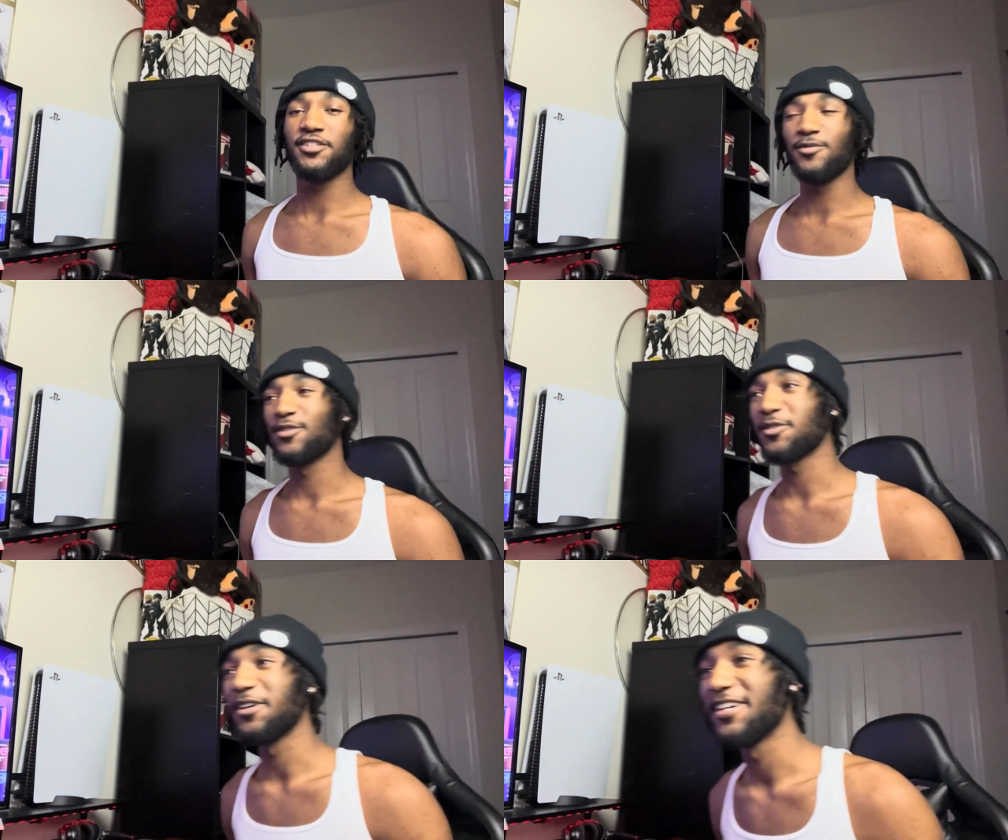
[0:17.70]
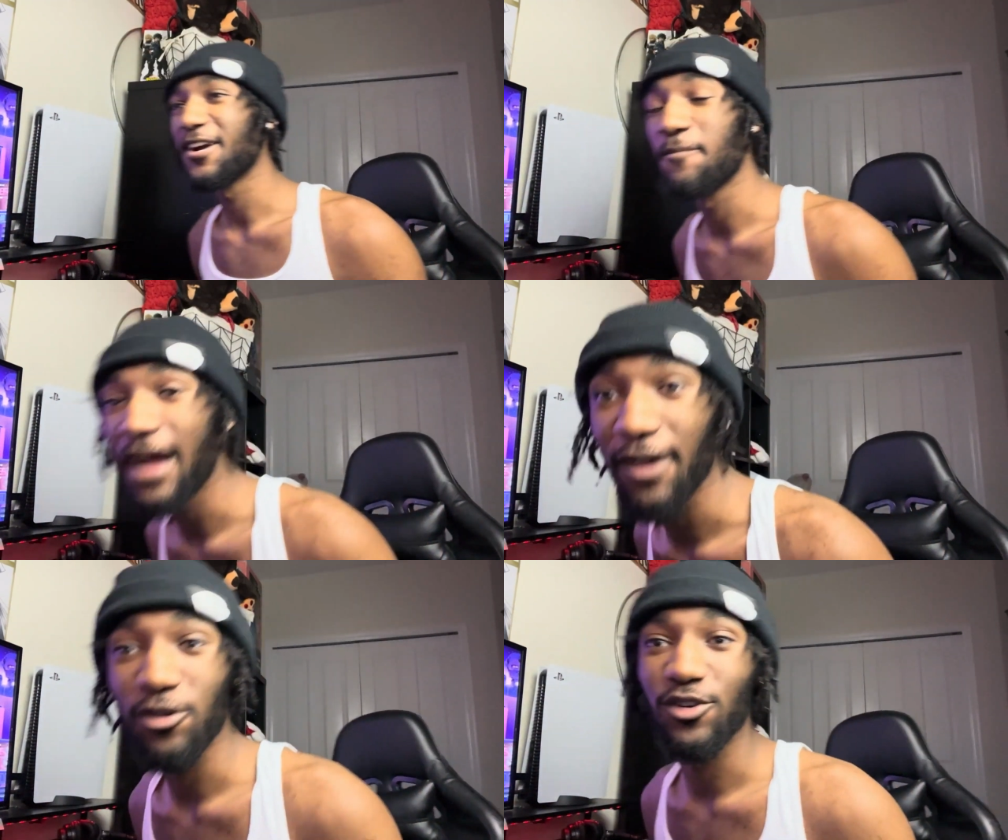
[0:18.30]
Stephen Terrell here, I'm
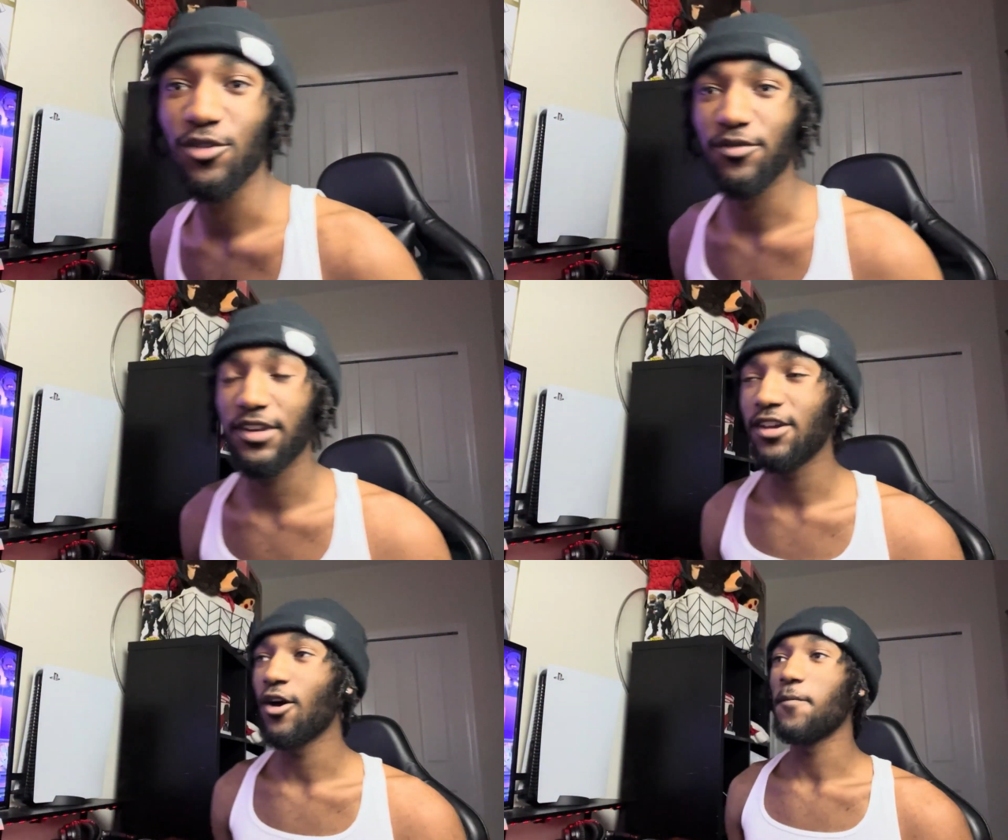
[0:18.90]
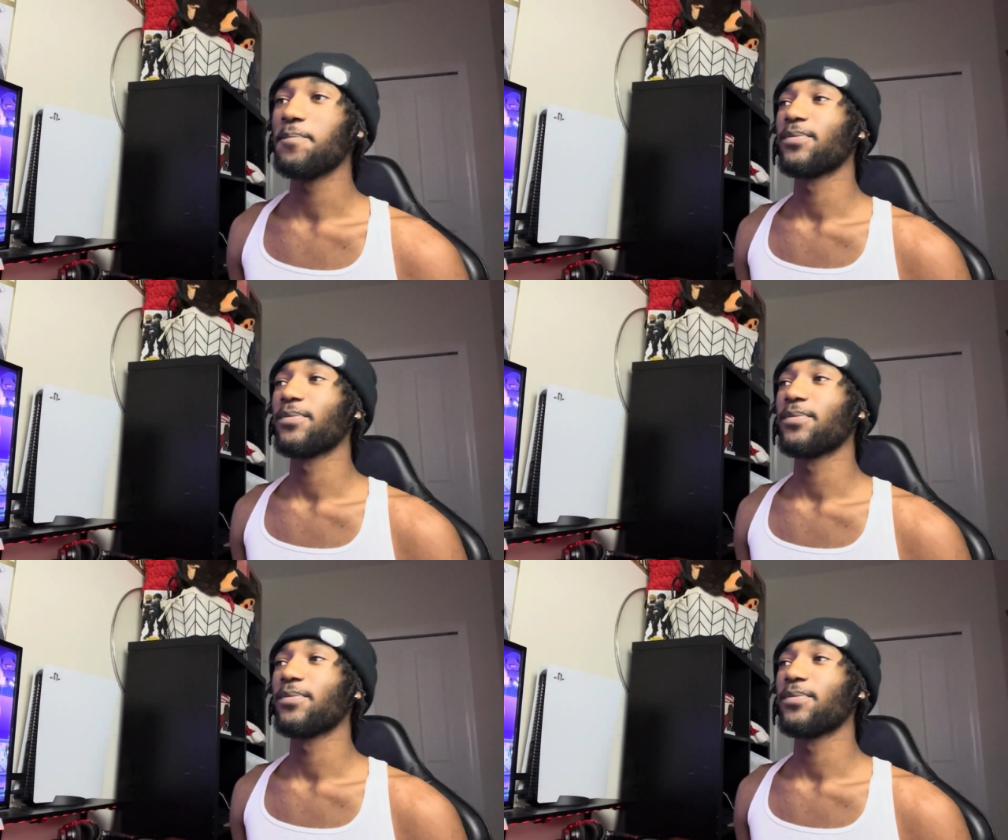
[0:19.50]
back with a new video.